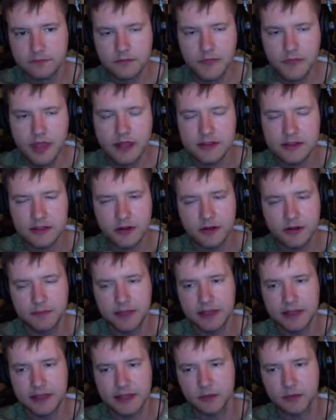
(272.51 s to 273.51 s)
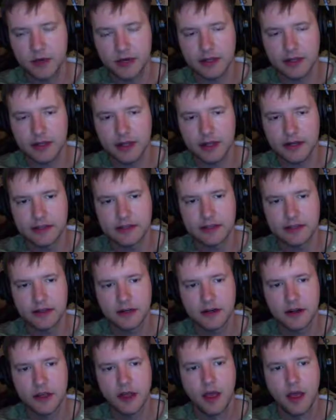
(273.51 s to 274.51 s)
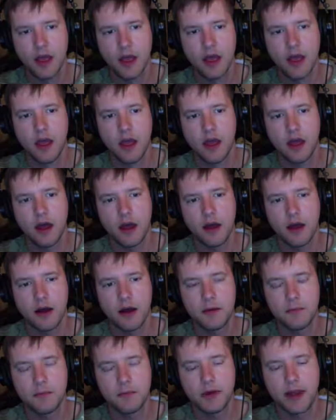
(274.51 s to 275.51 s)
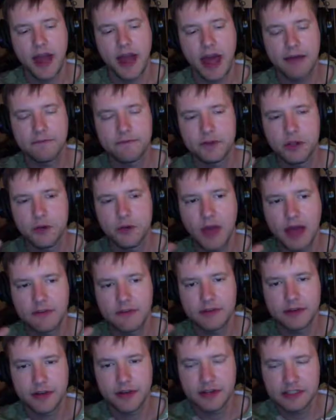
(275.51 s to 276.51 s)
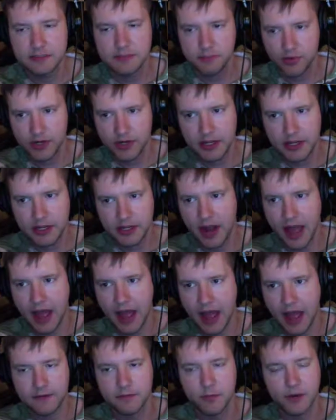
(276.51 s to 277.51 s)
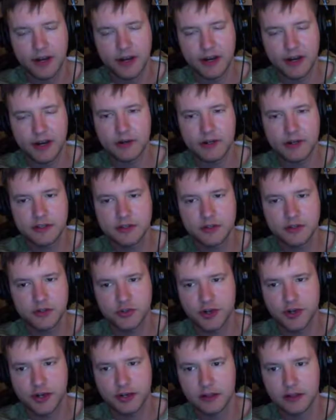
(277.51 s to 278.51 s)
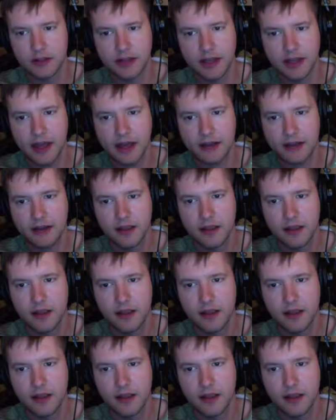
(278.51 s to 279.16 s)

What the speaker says: And so it makes the work a lot easier. But after you have a nice pretty graph of whatever it is you're trying to look at,